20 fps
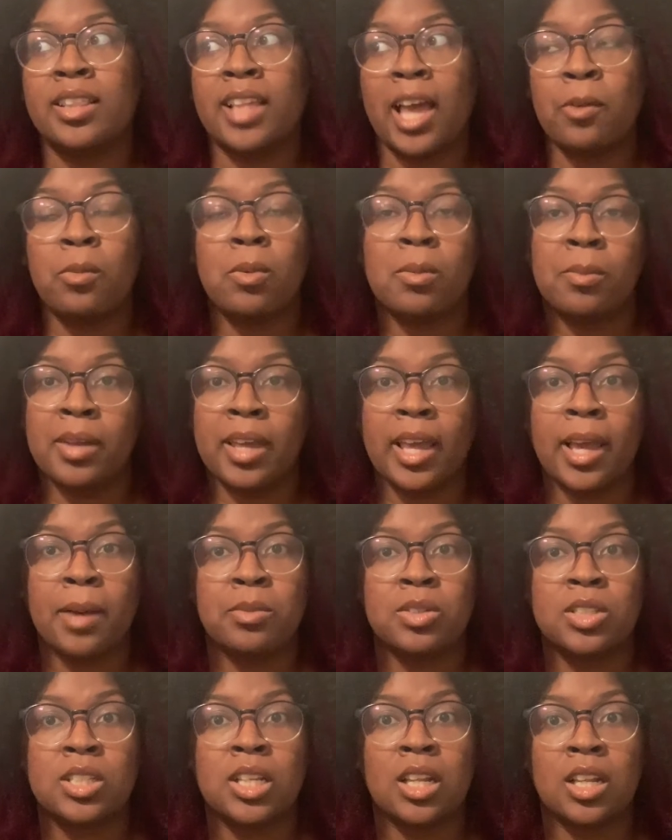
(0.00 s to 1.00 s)
they would be
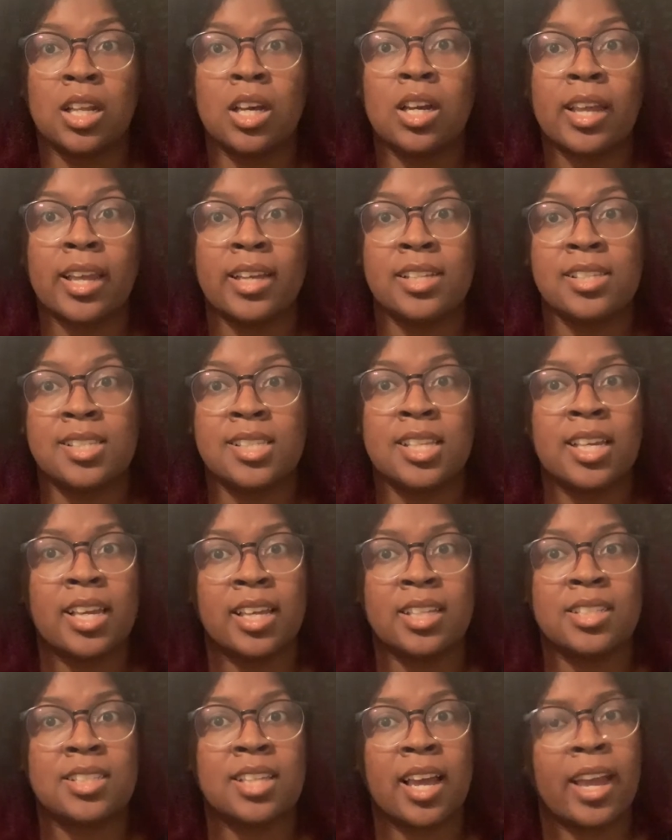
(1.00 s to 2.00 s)
able to look and
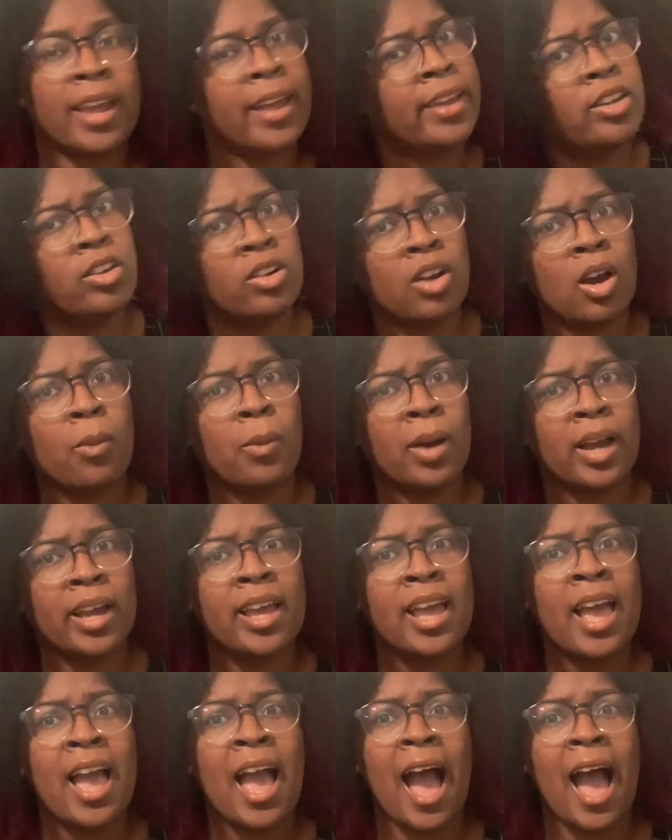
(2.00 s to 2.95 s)
see and say, you know what,